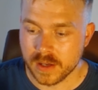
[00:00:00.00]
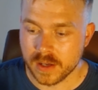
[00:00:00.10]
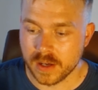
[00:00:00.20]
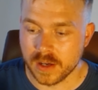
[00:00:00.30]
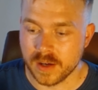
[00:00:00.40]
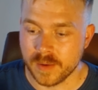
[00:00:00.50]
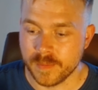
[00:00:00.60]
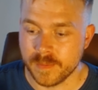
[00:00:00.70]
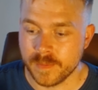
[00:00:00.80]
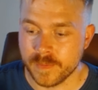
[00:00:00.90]

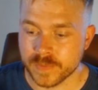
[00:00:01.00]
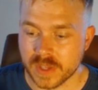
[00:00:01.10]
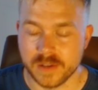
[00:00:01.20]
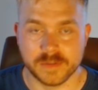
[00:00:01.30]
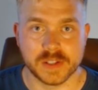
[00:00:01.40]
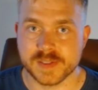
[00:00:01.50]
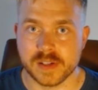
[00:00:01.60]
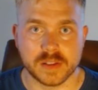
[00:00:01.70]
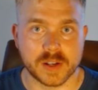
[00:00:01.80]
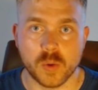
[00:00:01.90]
of, let's say,
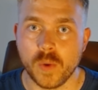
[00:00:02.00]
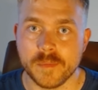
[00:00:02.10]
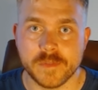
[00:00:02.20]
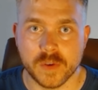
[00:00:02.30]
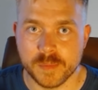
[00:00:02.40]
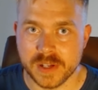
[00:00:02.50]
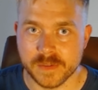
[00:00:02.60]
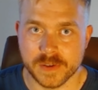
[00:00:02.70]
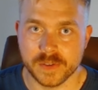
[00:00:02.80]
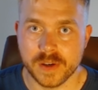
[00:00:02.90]
like a web form being
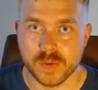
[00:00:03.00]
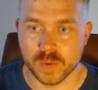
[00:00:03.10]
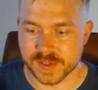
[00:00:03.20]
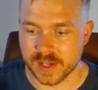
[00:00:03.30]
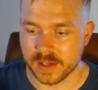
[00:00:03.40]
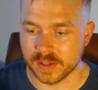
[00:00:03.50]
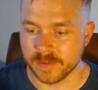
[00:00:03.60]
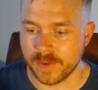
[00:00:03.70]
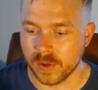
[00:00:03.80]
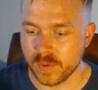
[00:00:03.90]
filled out, we're sending a
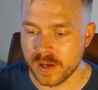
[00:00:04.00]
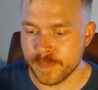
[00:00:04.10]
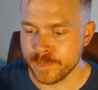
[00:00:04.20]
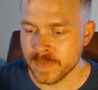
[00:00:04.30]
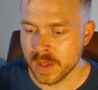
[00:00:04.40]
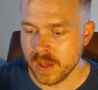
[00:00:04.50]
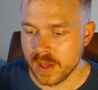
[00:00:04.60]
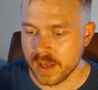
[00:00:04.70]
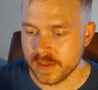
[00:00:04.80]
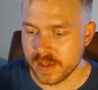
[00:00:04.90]
follow up,
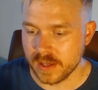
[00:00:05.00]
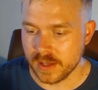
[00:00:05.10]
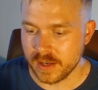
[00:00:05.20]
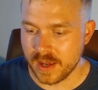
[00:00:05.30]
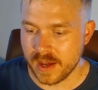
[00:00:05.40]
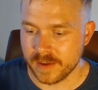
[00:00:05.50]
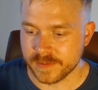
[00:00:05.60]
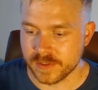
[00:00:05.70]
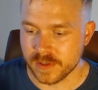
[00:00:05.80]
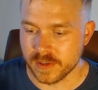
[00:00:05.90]
and then
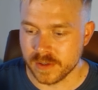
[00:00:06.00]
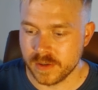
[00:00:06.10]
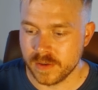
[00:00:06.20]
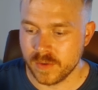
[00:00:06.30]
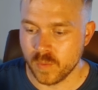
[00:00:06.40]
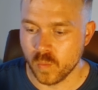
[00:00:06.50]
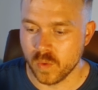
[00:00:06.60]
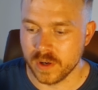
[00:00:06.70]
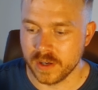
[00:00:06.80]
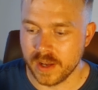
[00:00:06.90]
after
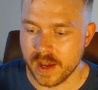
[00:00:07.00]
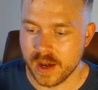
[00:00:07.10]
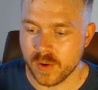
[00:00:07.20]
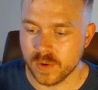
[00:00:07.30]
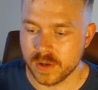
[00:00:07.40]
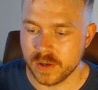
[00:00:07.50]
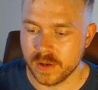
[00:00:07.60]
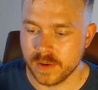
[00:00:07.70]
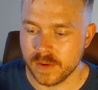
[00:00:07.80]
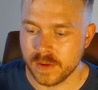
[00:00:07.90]
1 hour,
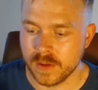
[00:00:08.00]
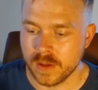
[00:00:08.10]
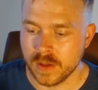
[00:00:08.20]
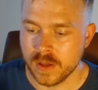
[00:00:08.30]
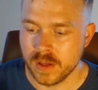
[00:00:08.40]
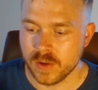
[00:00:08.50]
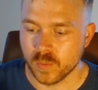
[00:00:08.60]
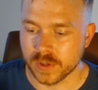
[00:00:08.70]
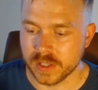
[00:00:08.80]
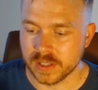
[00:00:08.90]

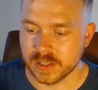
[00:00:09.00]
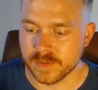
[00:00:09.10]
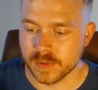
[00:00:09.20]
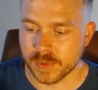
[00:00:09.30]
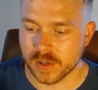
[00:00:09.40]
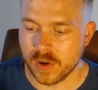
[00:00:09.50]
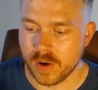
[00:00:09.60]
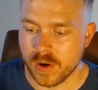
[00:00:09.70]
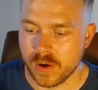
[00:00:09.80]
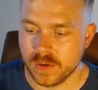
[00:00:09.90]
we're going to give them a
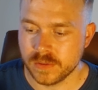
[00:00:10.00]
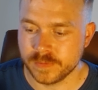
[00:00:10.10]
call,